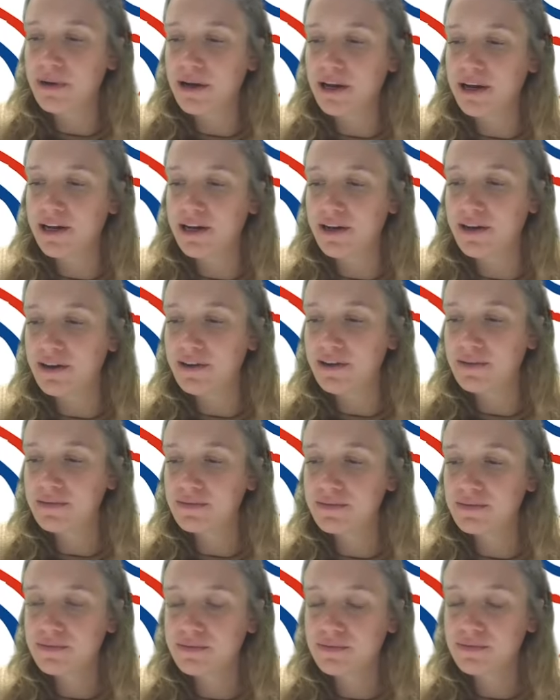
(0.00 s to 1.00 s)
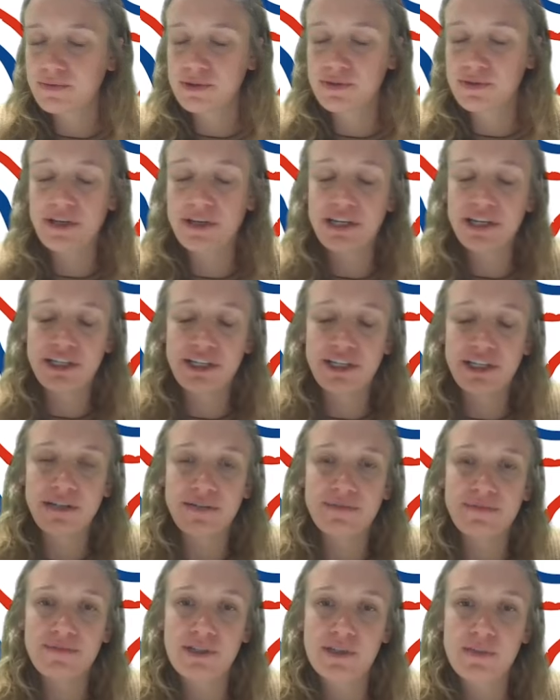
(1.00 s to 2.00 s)
I uh, was reading
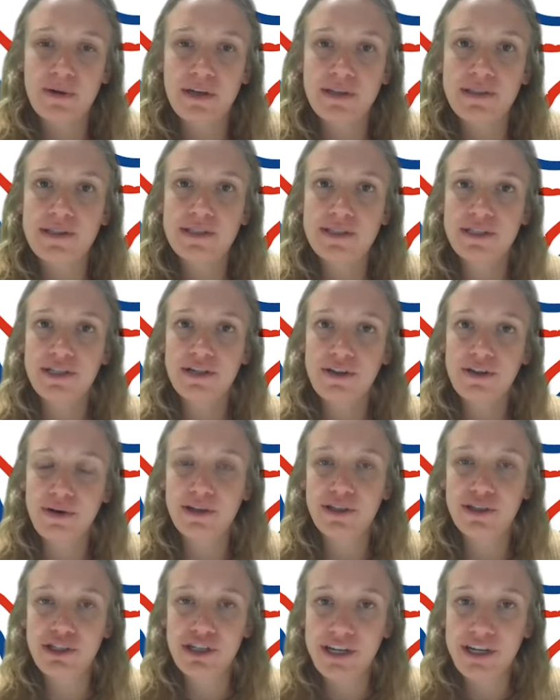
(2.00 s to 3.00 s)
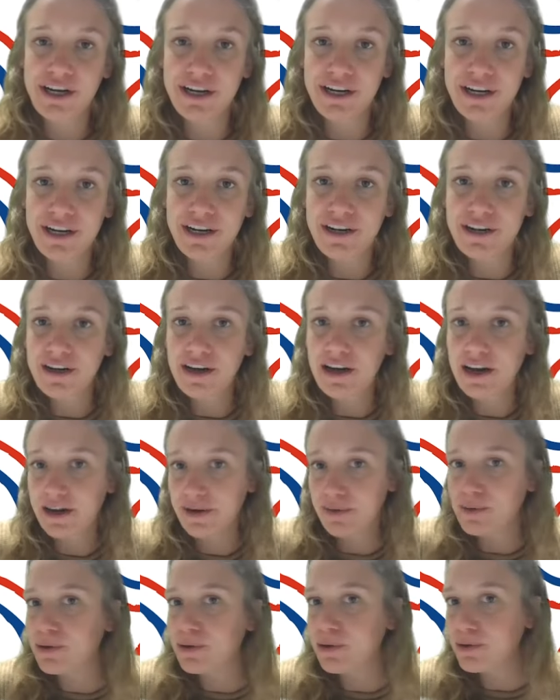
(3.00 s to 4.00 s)
your responses to the questionnaire and I
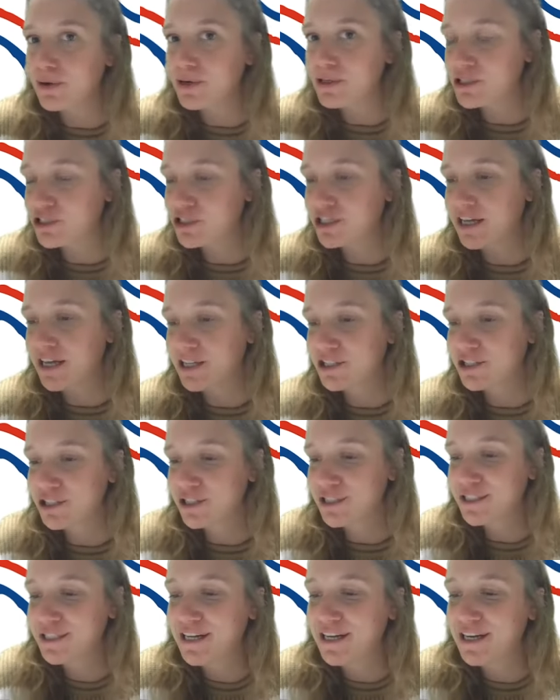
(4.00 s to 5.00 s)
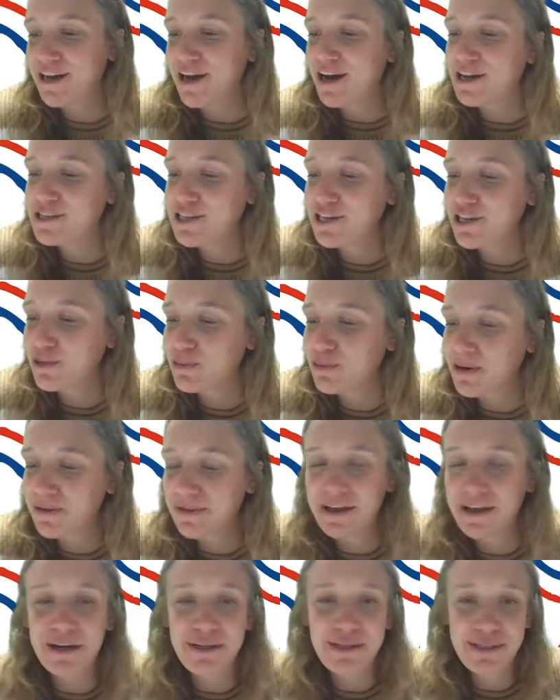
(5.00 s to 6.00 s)
wrote a question actually today to ask you about
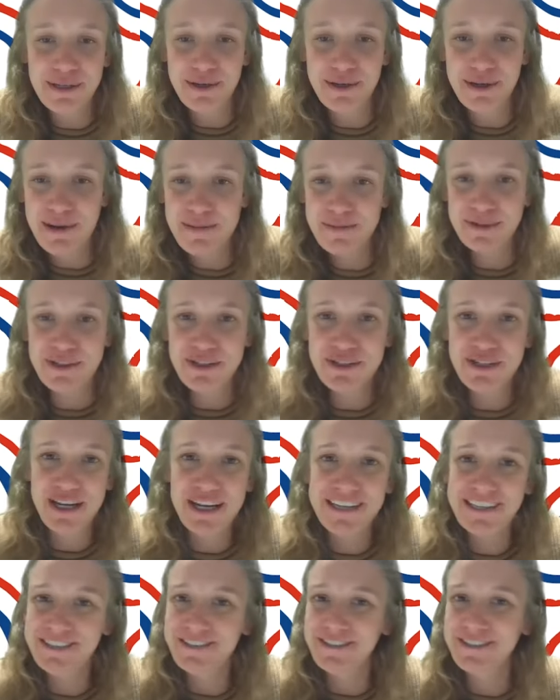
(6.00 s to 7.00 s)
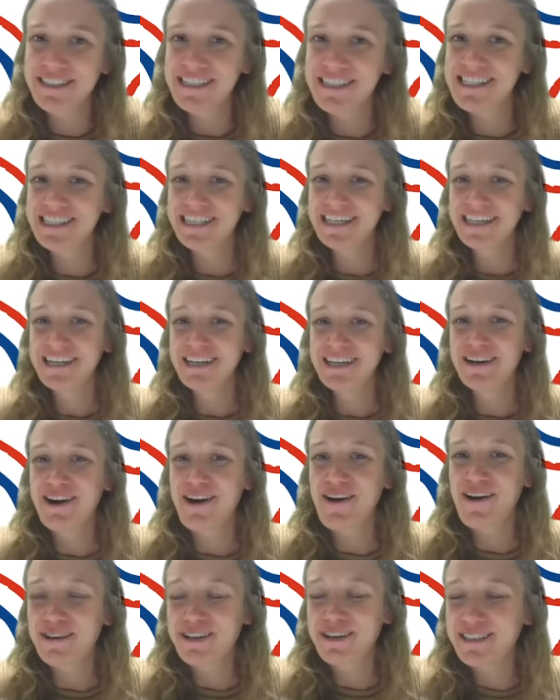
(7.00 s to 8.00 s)
that. So I appreciate you just
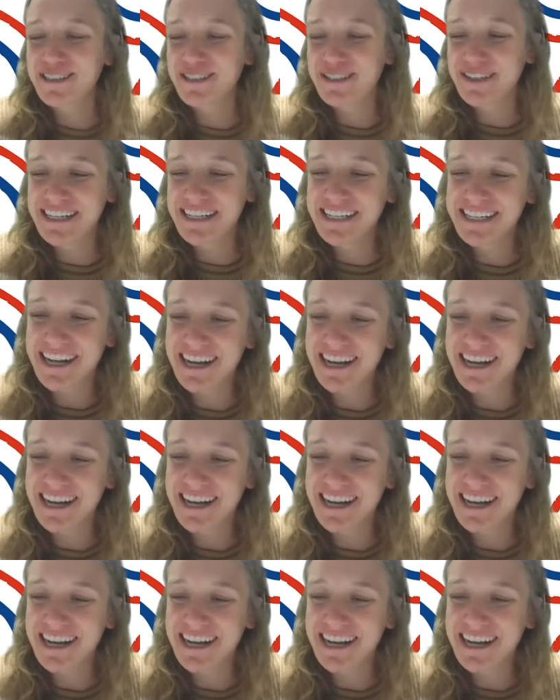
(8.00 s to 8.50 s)
going into it.